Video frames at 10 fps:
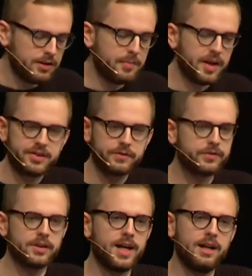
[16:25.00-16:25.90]
it makes it
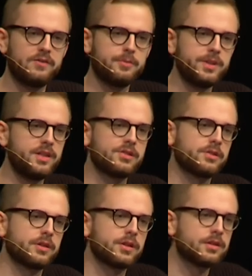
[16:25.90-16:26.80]
for a hell of a media
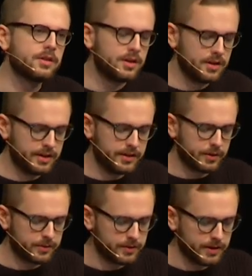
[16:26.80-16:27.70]
story, you
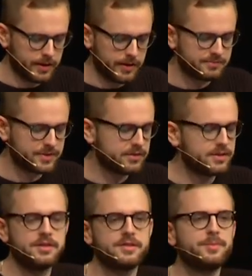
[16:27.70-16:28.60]
know.
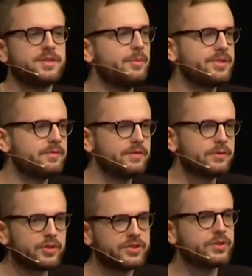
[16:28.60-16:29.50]
And sometimes in
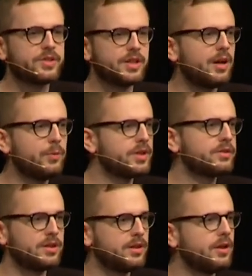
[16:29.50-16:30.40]
research that I
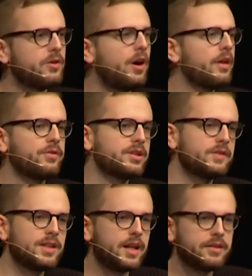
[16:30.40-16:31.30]
worked on and I co-authored,
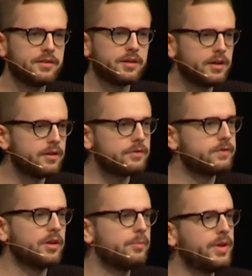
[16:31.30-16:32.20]
even landed
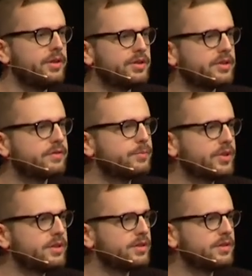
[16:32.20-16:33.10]
front pages of
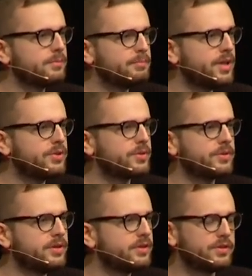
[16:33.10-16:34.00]
printed
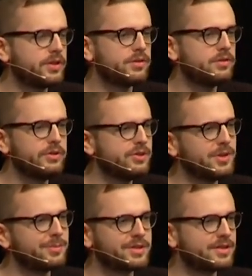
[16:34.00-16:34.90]
major international
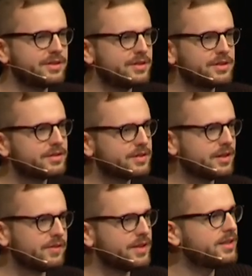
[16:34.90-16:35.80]
newspapers, and
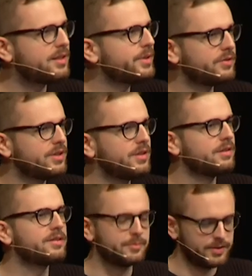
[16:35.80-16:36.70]
I find that a bit
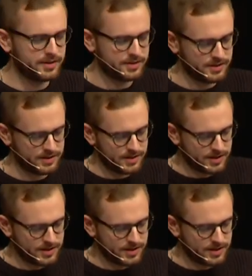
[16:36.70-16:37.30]
ridiculous, to be honest.